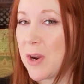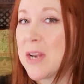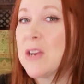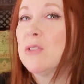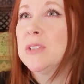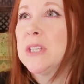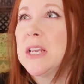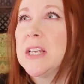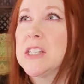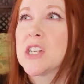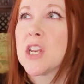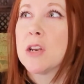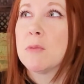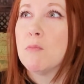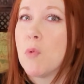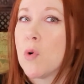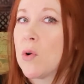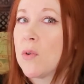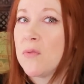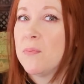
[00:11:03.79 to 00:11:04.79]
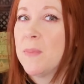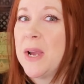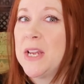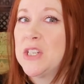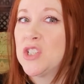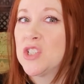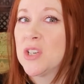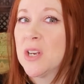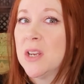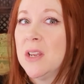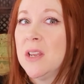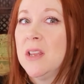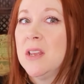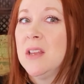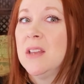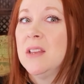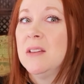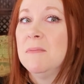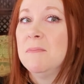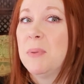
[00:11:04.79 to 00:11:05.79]
I don't think it's going to morph much,
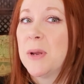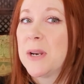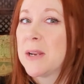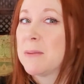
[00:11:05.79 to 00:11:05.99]
but